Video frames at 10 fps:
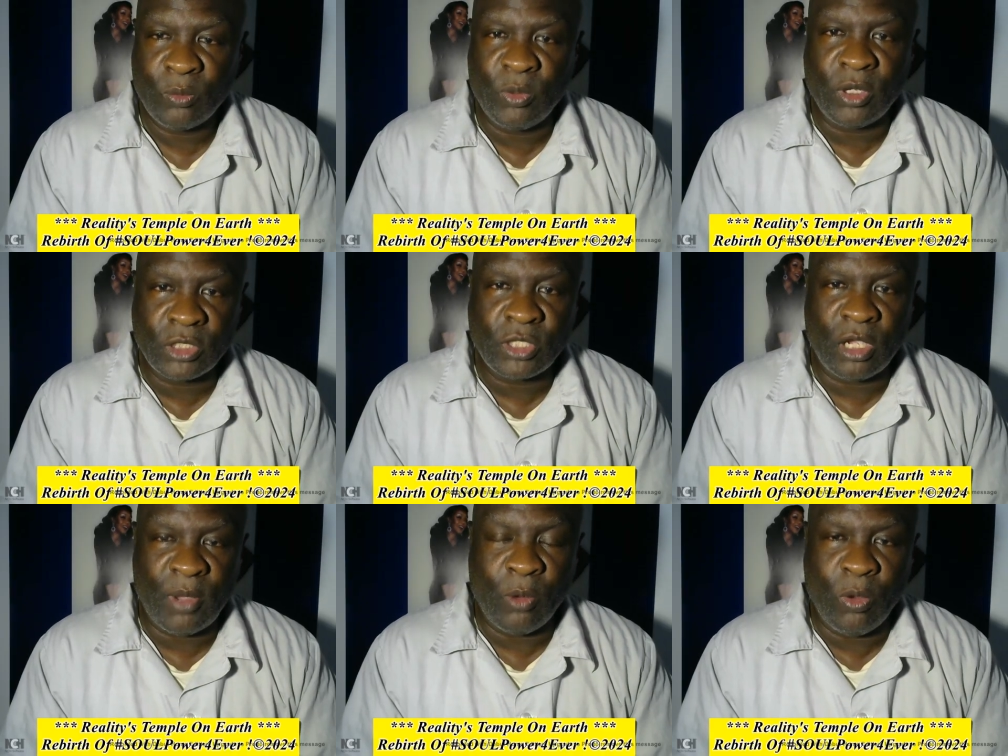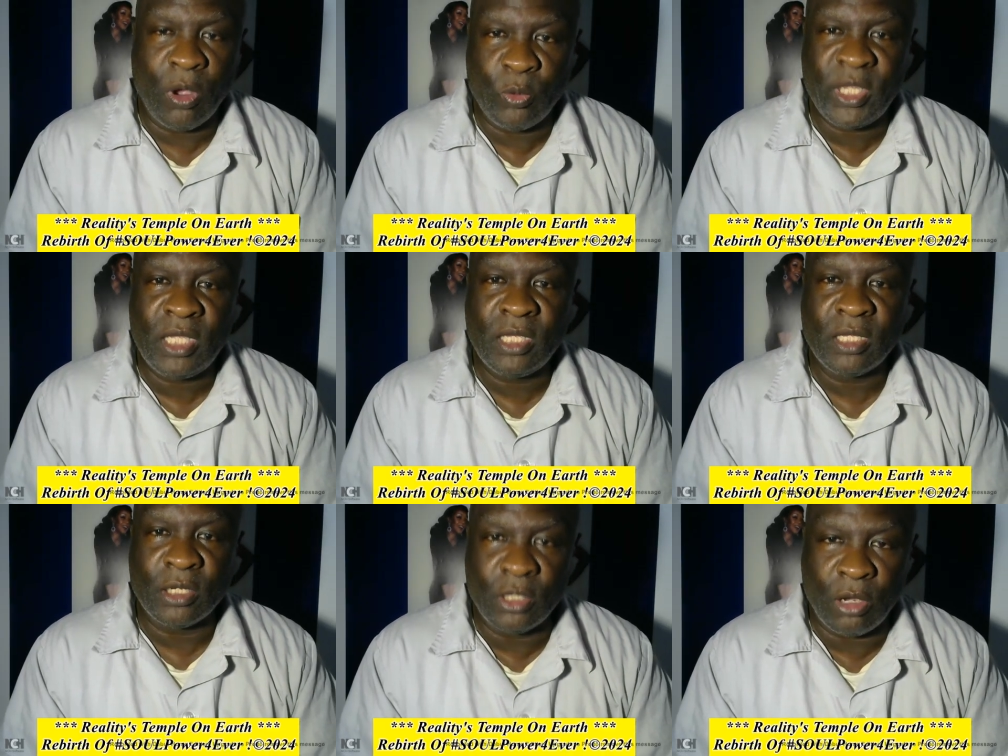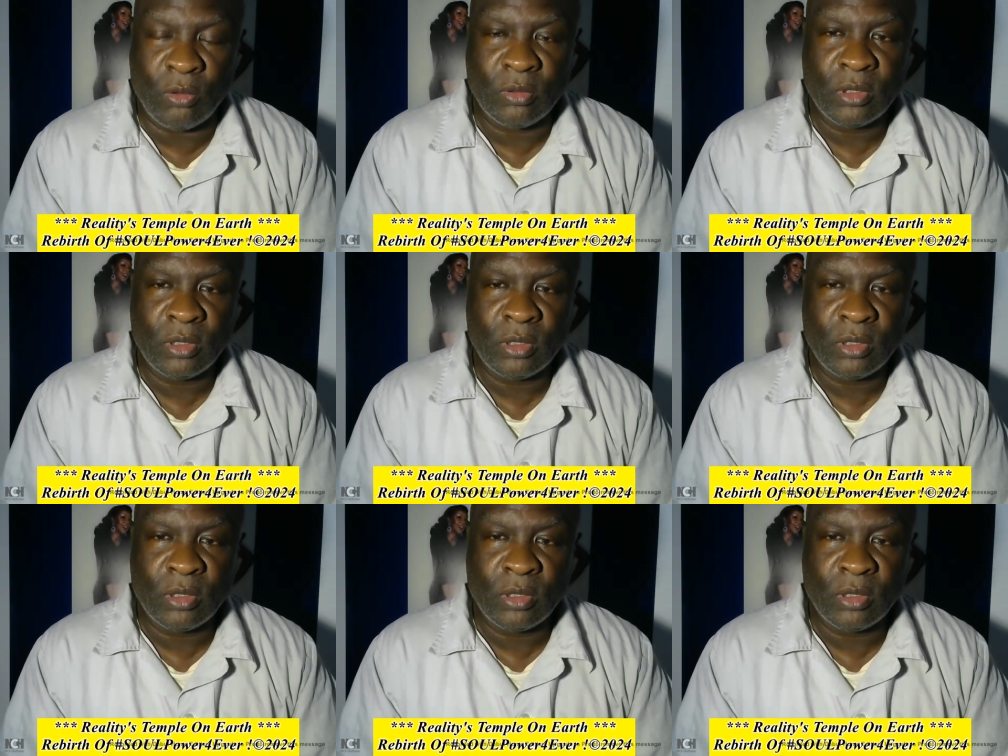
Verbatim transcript: We're going to talk about what we know.